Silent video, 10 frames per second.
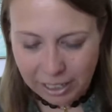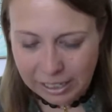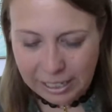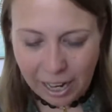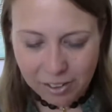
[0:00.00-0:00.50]

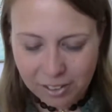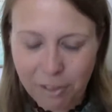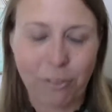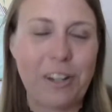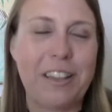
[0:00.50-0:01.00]
Like, yes,
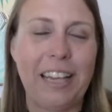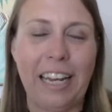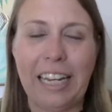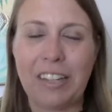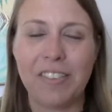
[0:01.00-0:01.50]

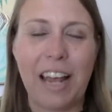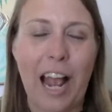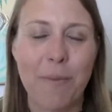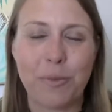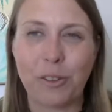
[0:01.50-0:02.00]
everything is
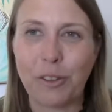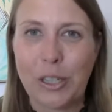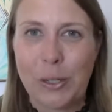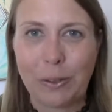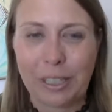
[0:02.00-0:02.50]

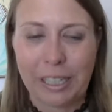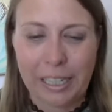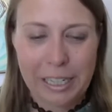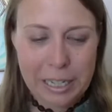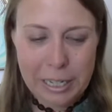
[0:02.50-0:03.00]

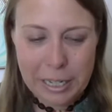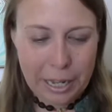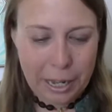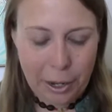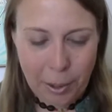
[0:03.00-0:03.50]
absolutely,
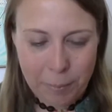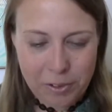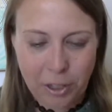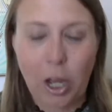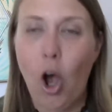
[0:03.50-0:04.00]

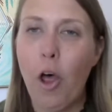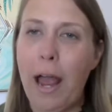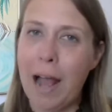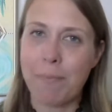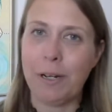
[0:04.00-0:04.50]
it's like all
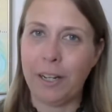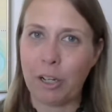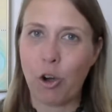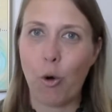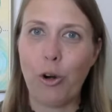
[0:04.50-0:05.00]

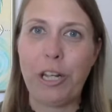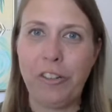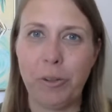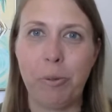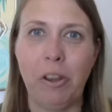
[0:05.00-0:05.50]
happening
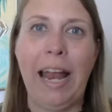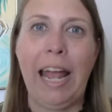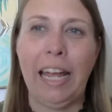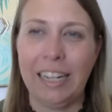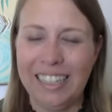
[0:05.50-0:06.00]
according to
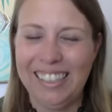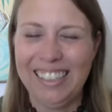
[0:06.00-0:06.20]
plan.